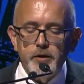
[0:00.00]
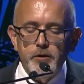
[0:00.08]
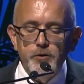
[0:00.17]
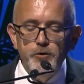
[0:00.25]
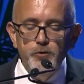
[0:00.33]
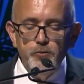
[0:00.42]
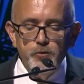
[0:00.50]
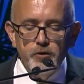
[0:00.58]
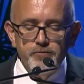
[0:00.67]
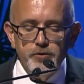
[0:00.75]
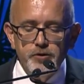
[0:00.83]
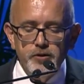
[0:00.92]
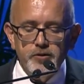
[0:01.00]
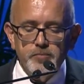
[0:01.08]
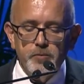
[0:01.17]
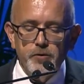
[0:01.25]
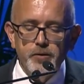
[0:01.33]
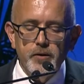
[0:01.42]
new governance
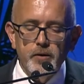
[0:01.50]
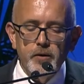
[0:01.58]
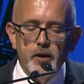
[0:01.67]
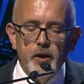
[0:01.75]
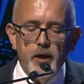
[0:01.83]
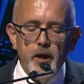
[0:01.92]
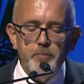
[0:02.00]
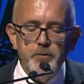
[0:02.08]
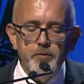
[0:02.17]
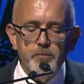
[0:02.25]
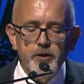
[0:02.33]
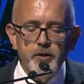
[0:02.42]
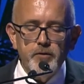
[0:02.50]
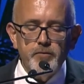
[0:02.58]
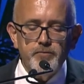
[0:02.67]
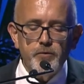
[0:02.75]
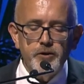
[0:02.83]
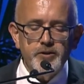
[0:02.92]
model appearing,
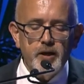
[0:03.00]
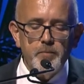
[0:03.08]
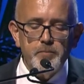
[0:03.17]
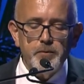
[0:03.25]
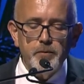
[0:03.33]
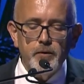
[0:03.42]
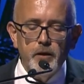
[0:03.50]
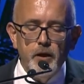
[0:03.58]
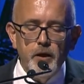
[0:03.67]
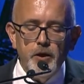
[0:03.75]
for example,